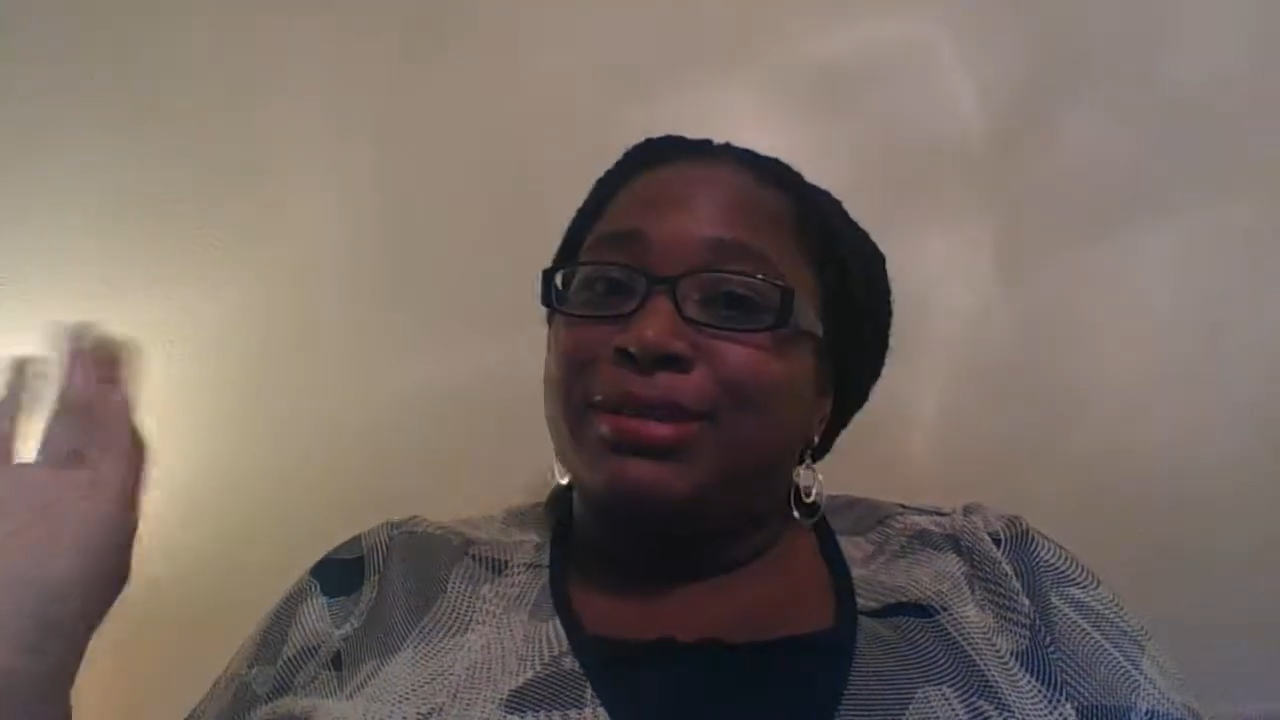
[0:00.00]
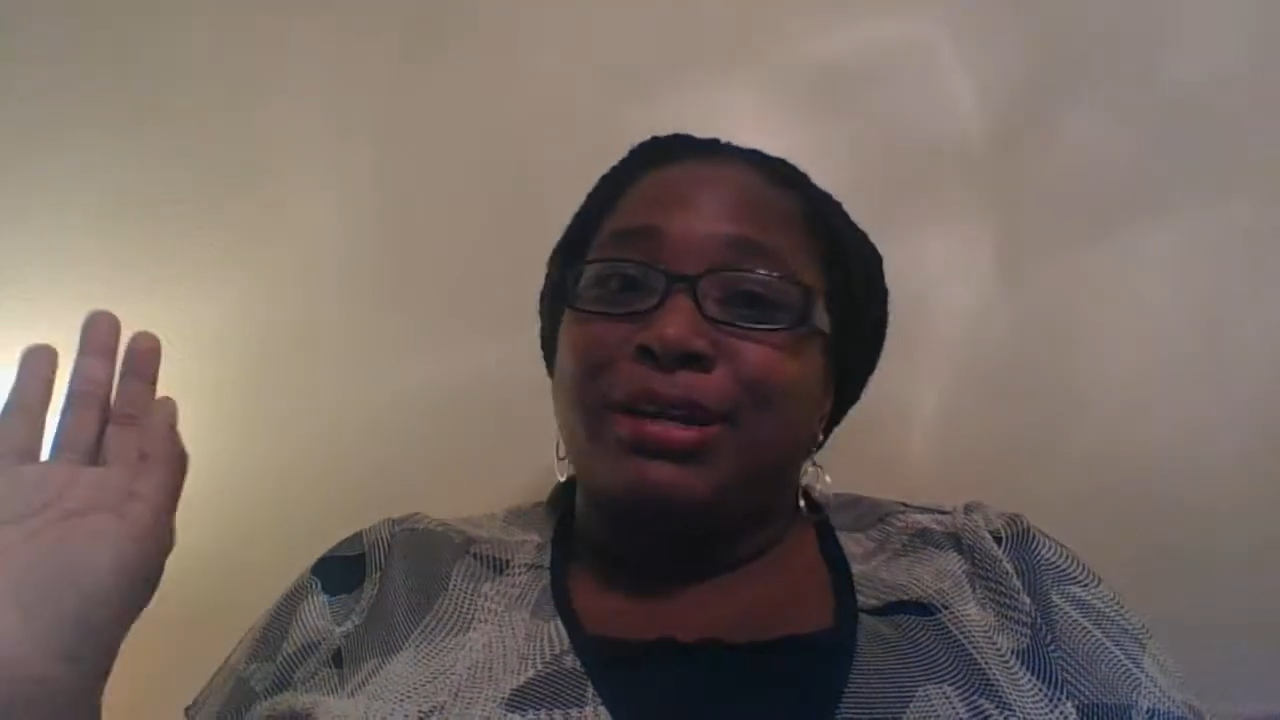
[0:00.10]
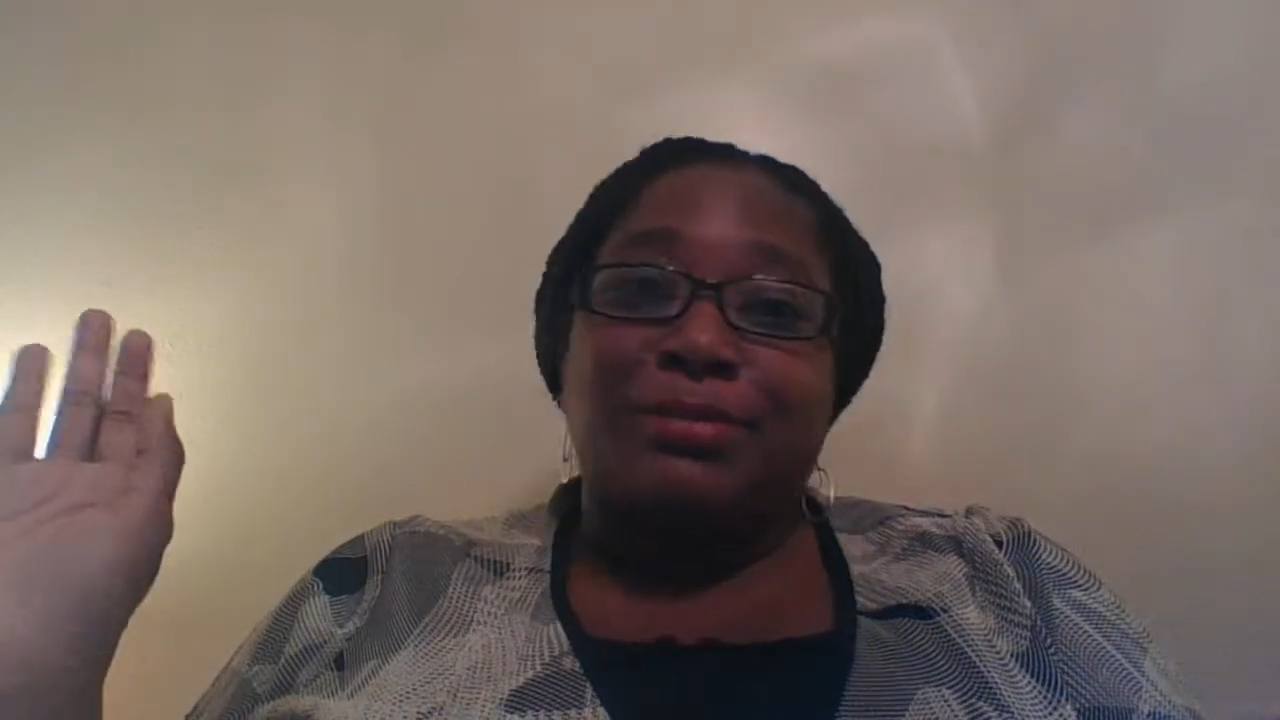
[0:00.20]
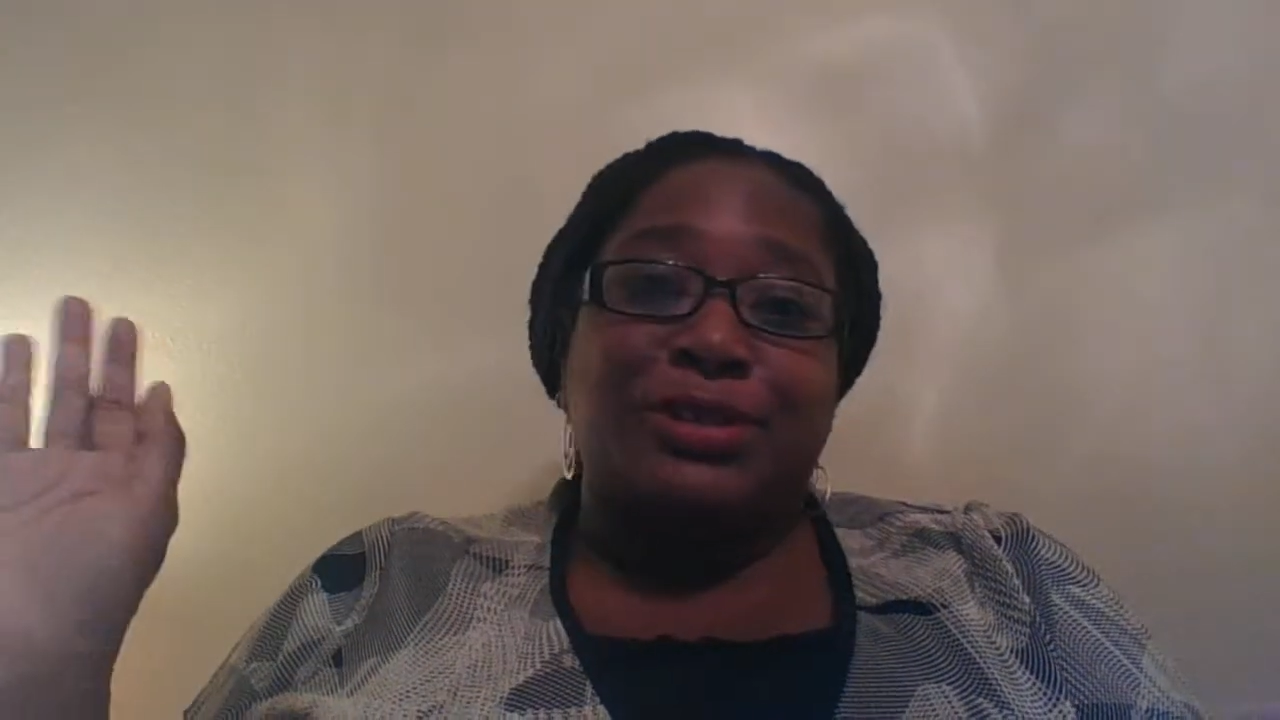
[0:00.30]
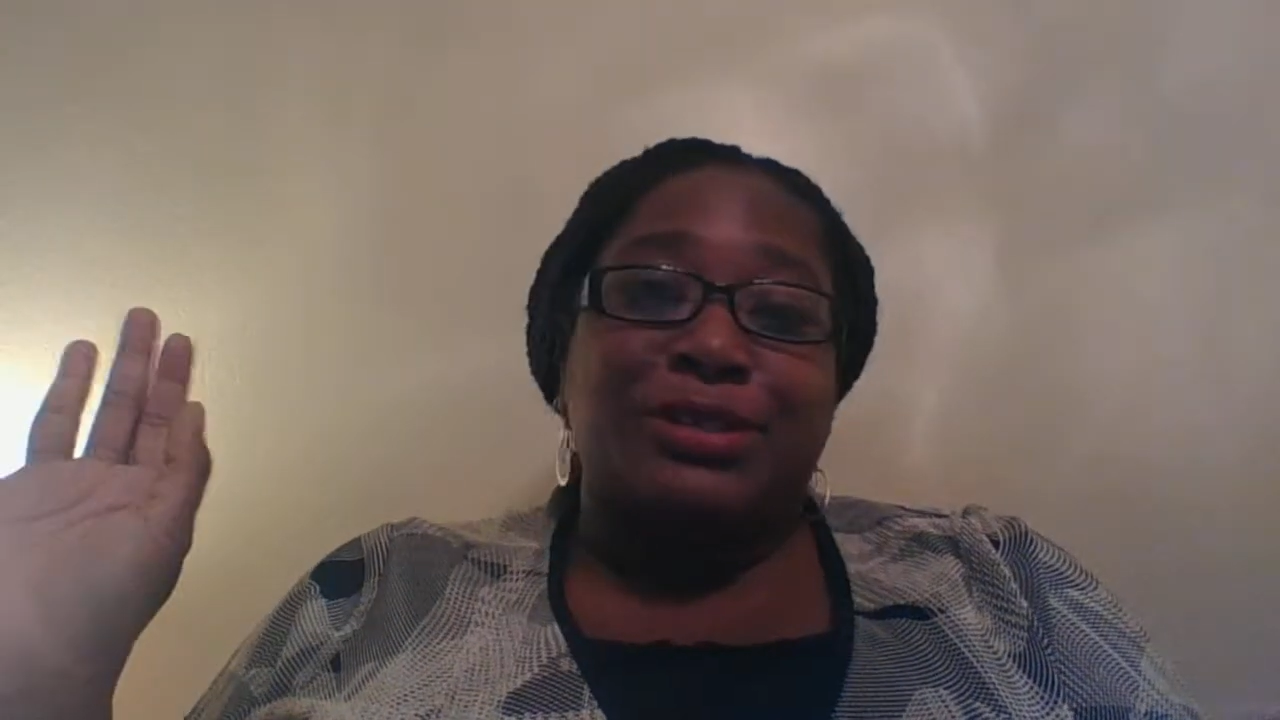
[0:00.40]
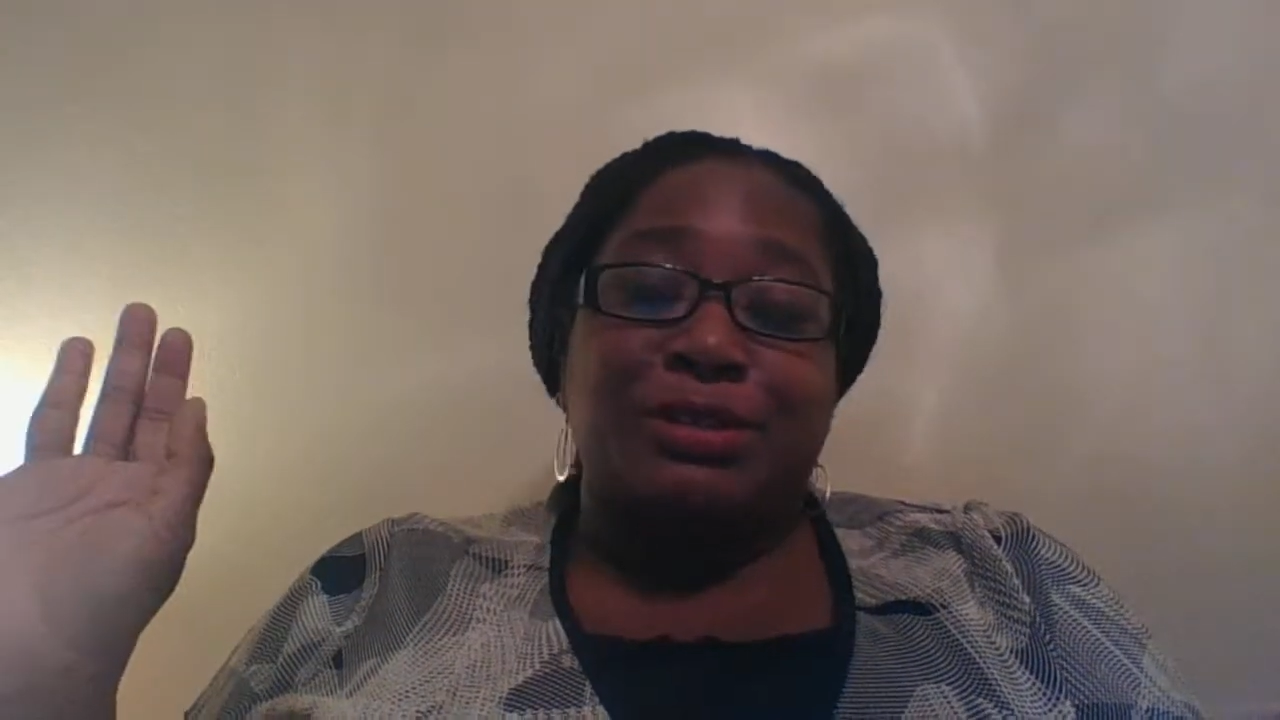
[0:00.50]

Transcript: numbers a